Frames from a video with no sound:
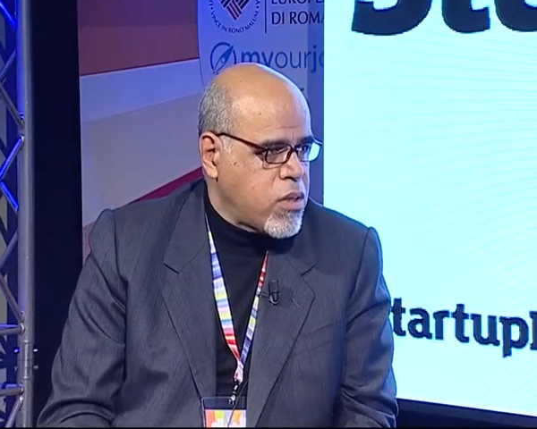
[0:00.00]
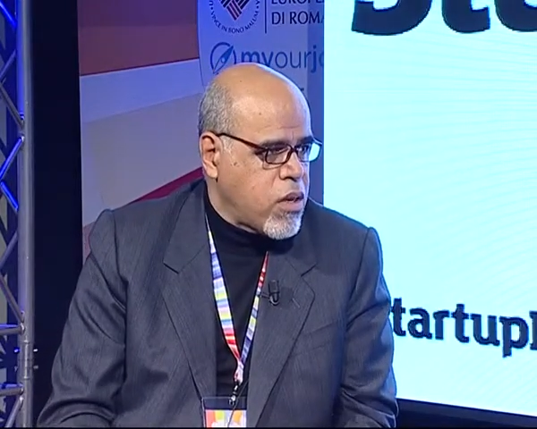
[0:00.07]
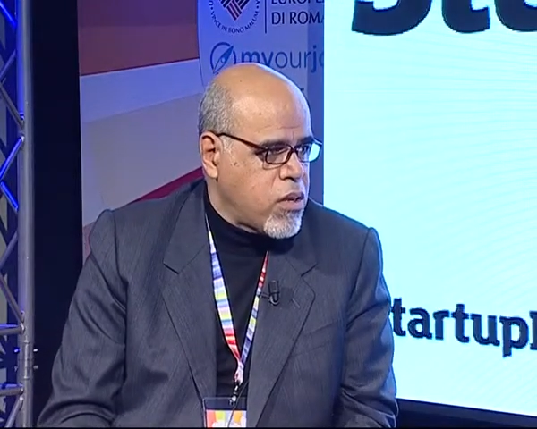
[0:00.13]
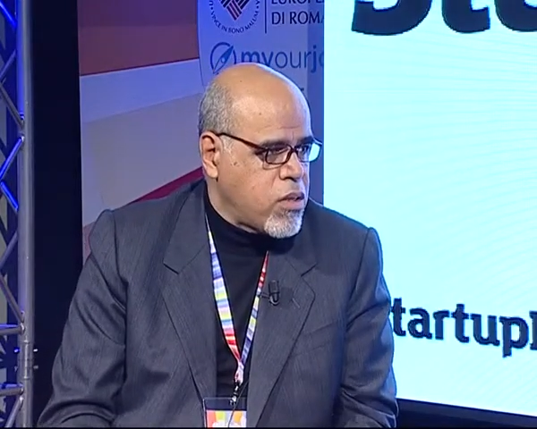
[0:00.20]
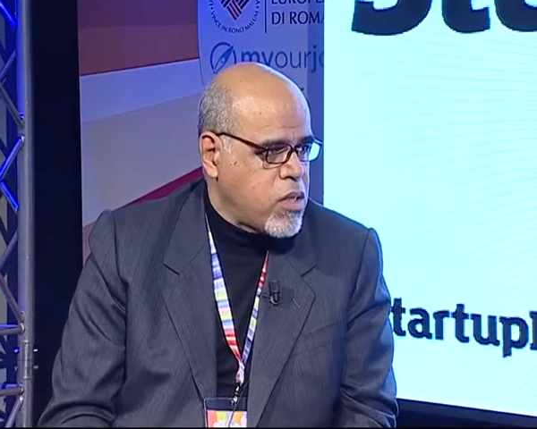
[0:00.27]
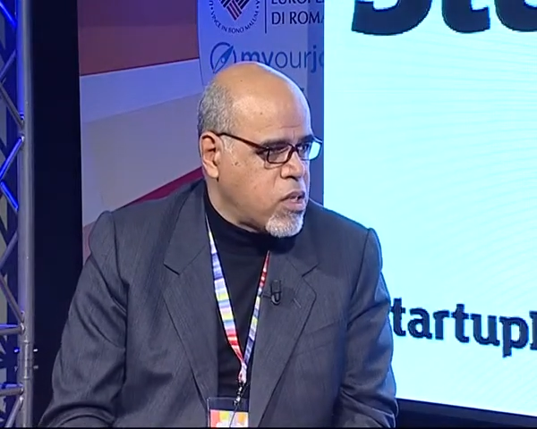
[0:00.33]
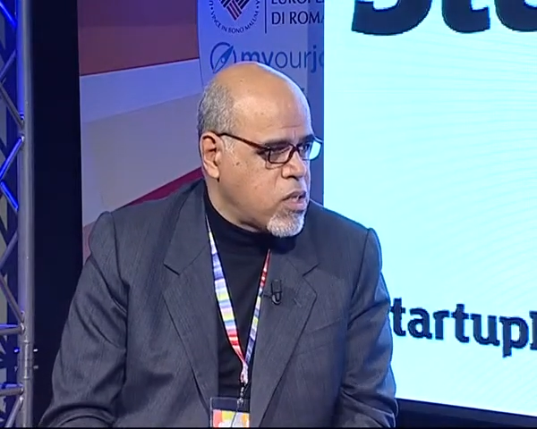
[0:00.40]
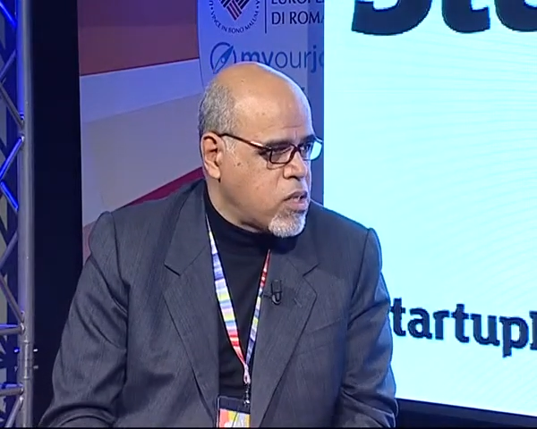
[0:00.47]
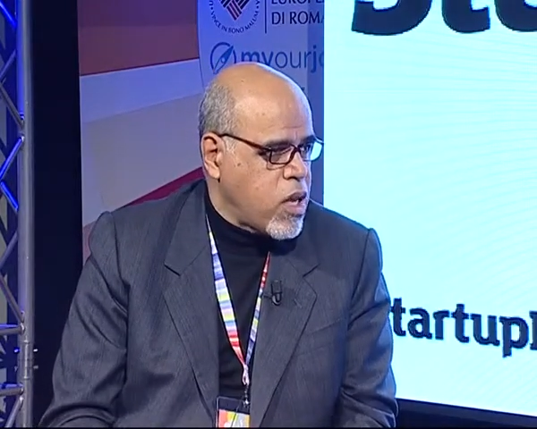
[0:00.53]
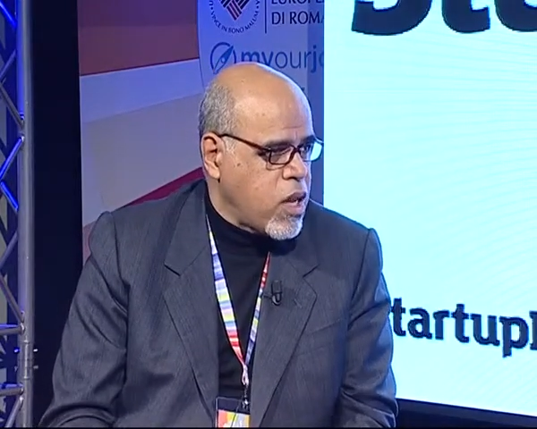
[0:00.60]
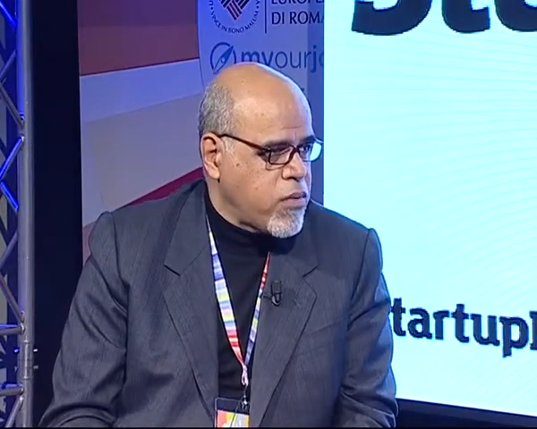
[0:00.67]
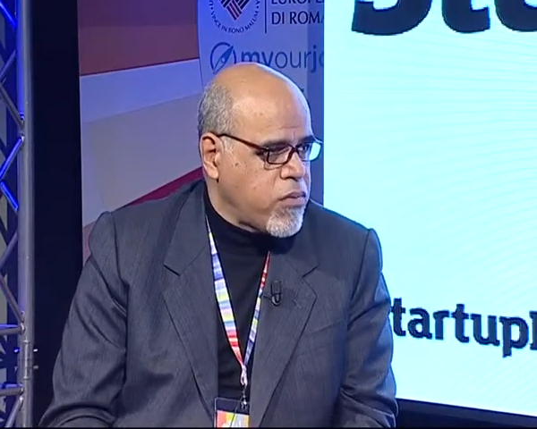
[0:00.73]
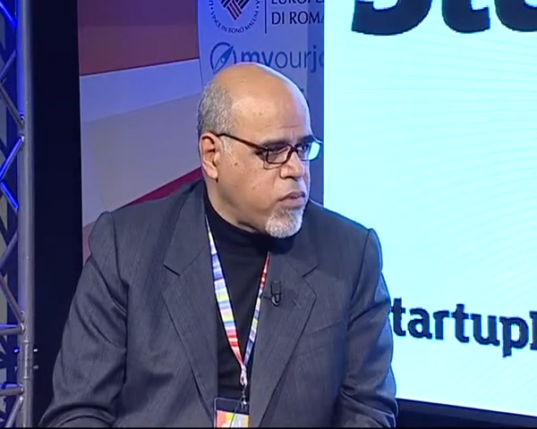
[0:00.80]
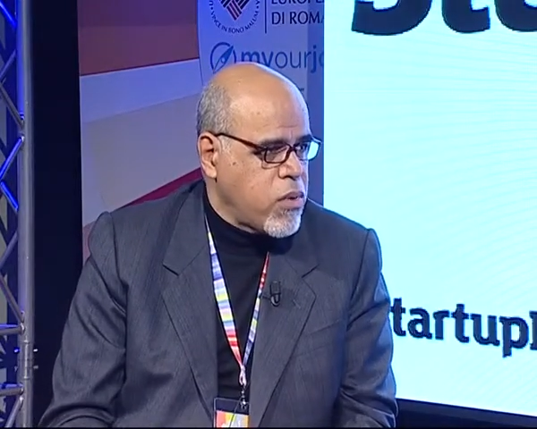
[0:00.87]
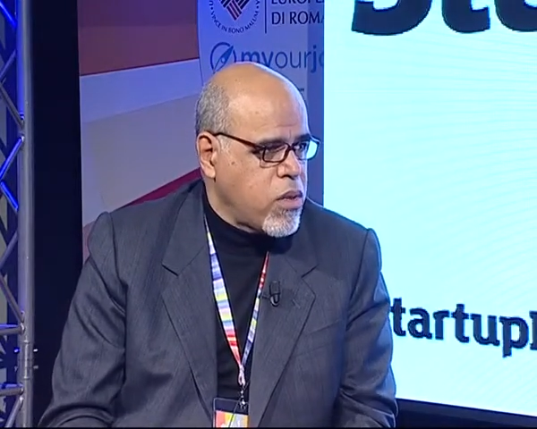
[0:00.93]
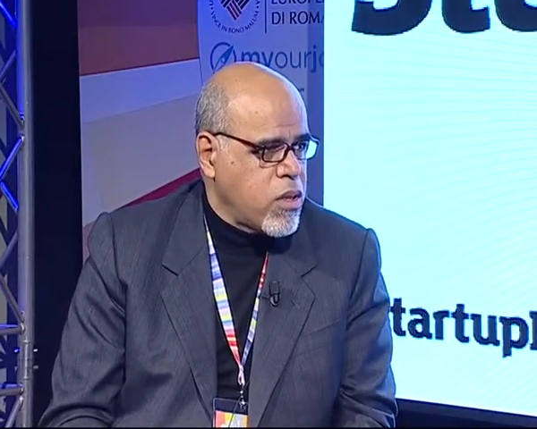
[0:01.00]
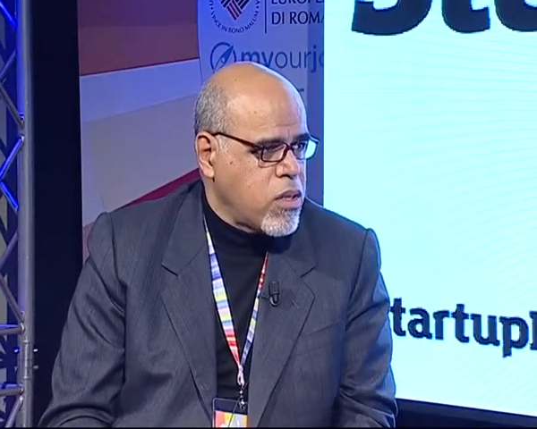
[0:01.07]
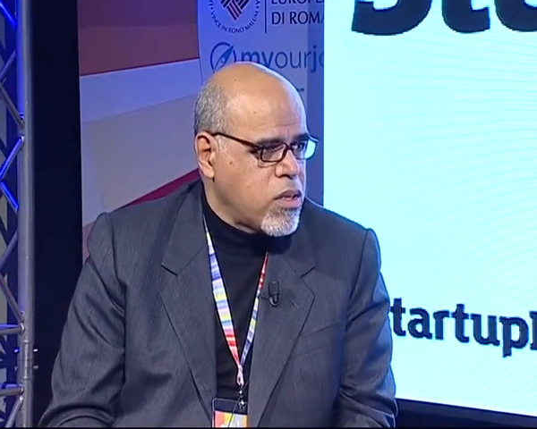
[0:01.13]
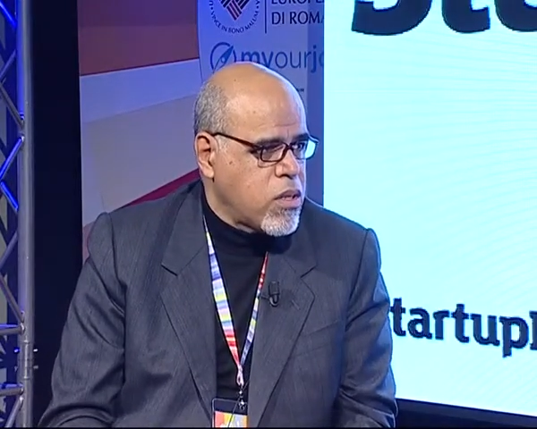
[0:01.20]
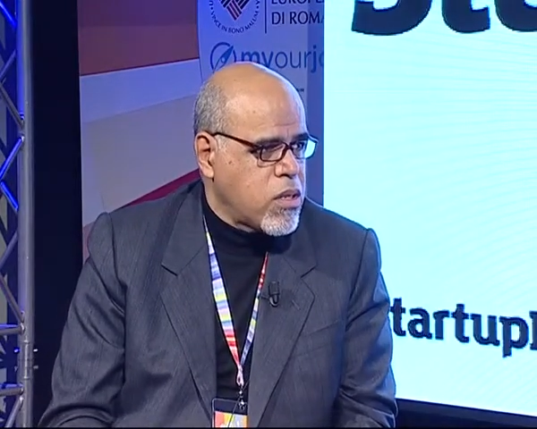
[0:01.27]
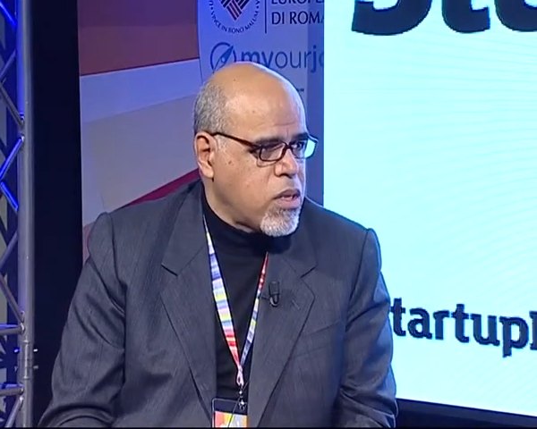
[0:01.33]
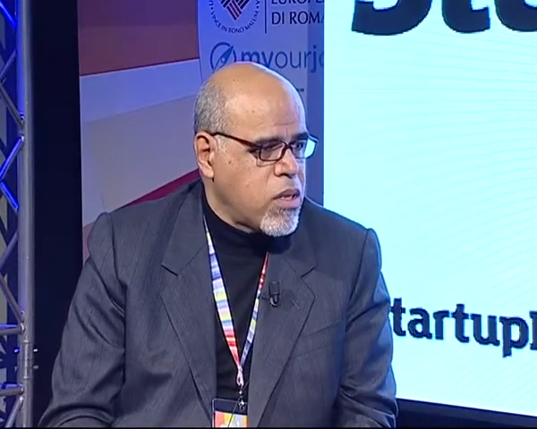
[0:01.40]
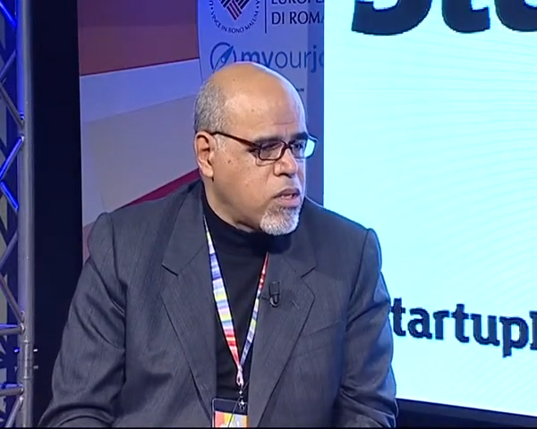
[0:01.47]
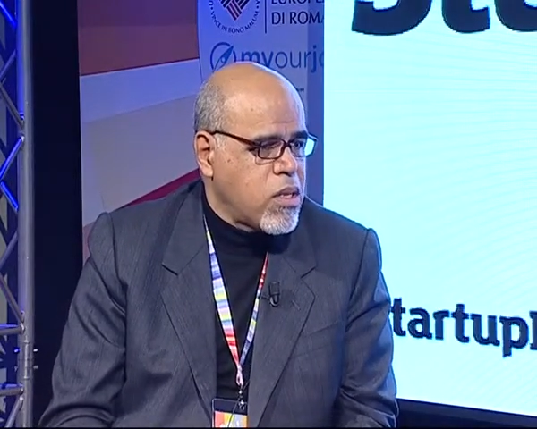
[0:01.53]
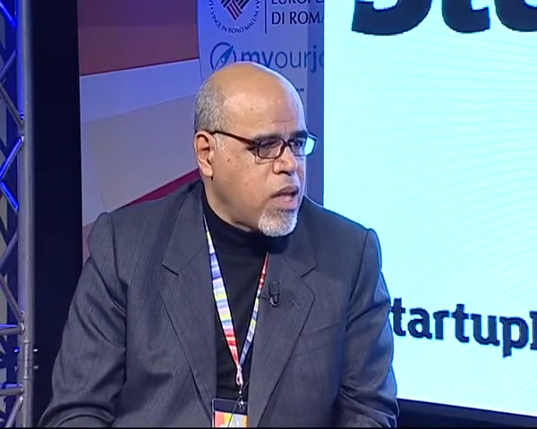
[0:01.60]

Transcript: are successful is